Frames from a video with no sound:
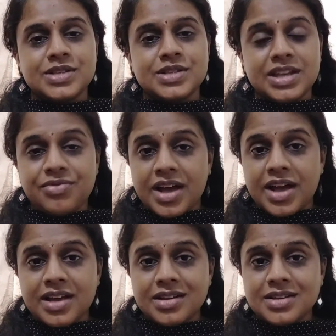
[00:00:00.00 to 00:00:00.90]

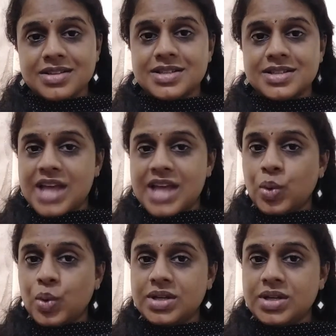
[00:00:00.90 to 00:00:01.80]
Signifier is the
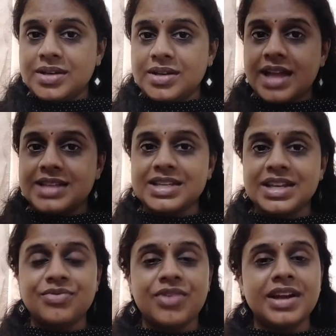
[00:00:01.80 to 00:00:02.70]
sound and
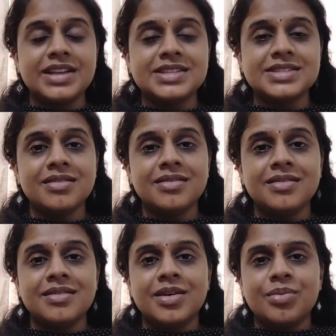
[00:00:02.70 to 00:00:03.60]
signified is the
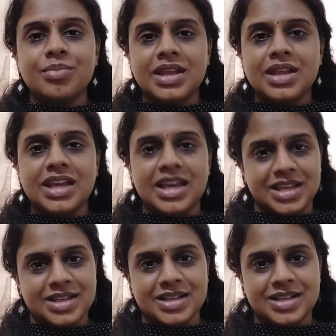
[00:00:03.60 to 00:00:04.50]

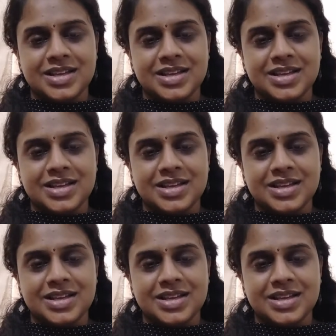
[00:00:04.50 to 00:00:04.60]
meaning.